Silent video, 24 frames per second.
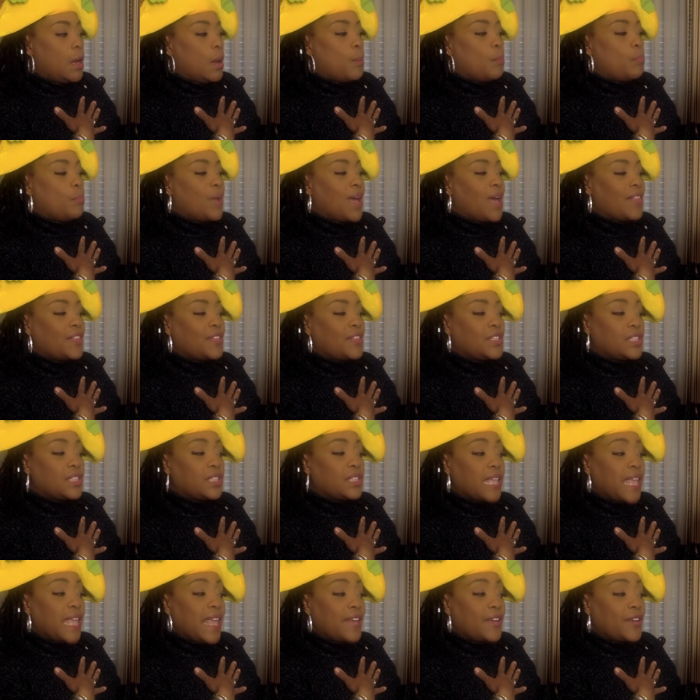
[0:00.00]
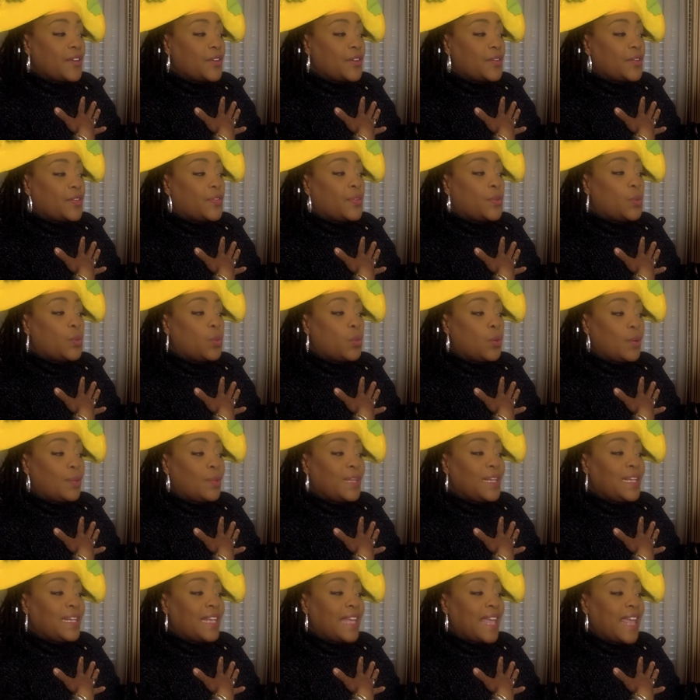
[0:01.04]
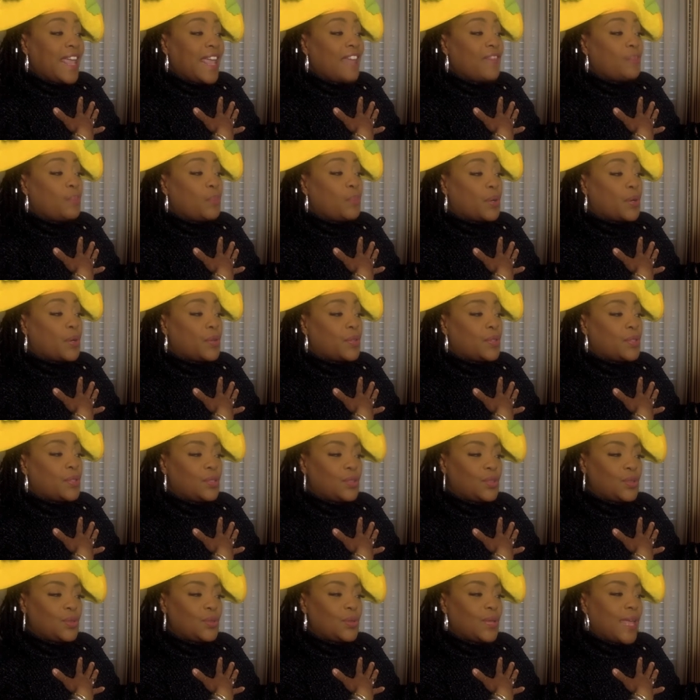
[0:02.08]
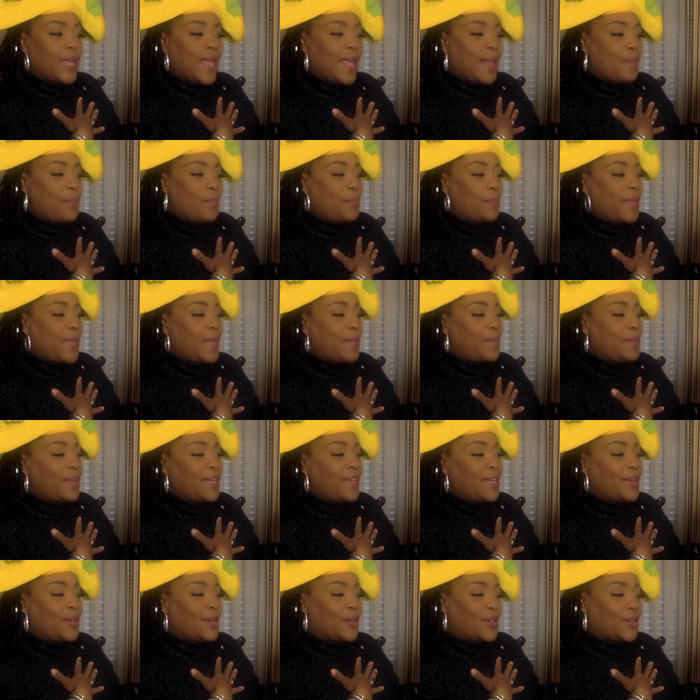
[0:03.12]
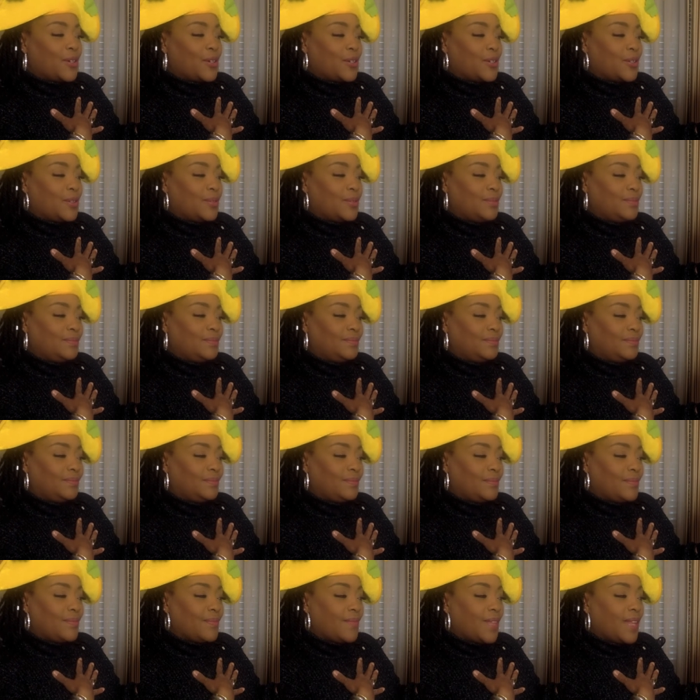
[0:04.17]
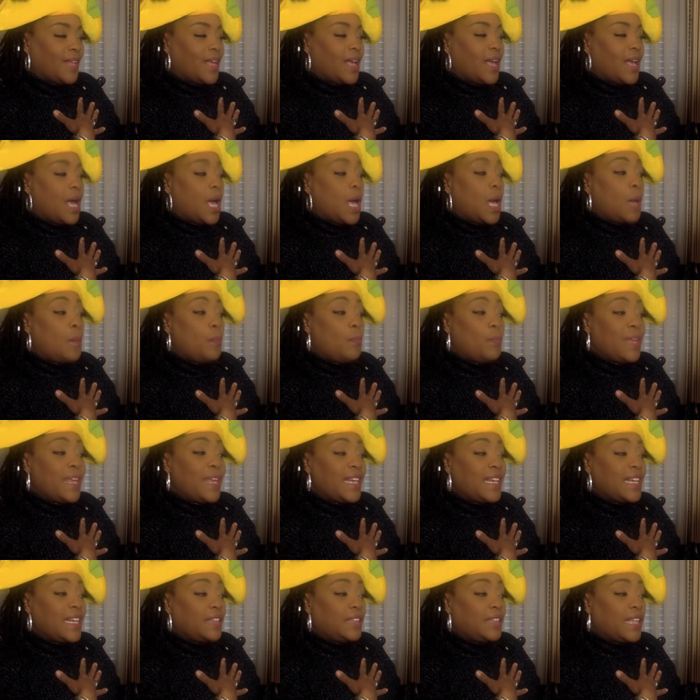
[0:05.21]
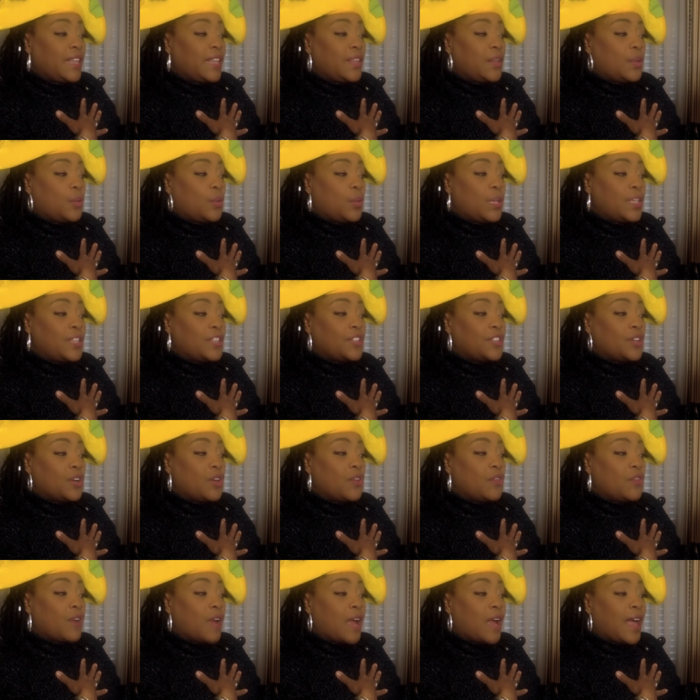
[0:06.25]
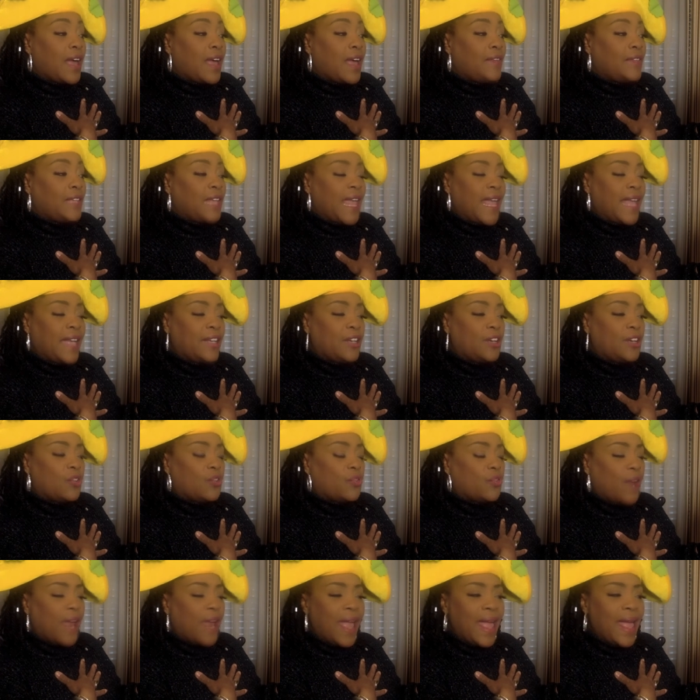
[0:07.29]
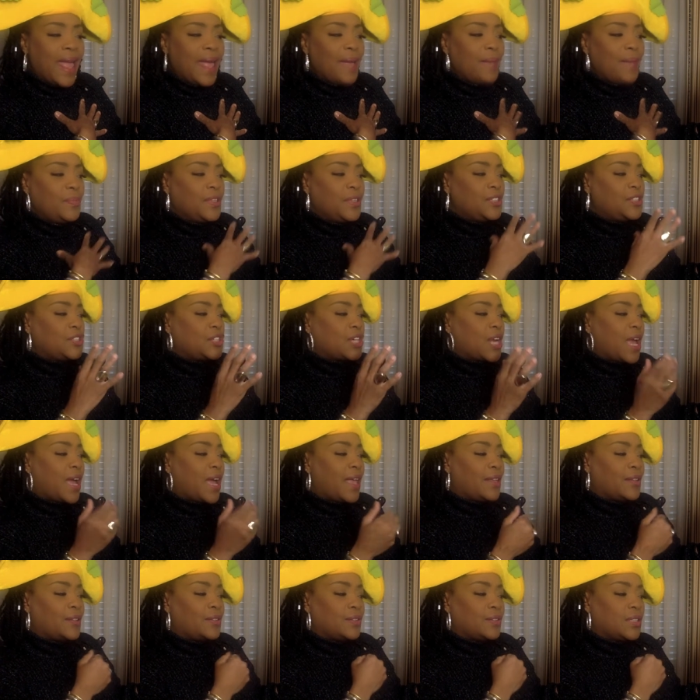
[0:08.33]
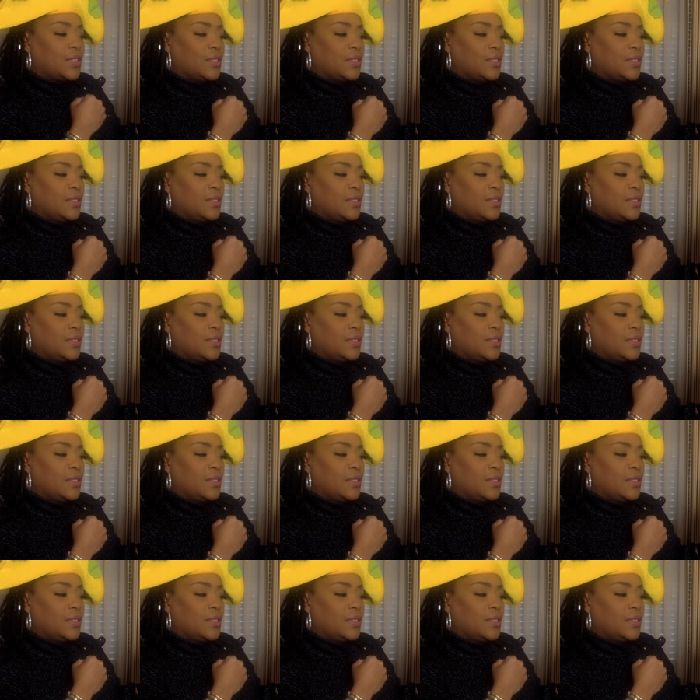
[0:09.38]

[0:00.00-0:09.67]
Months later, the woman gave birth to a baby girl. Immediately, the witch arrived and grabbed the child.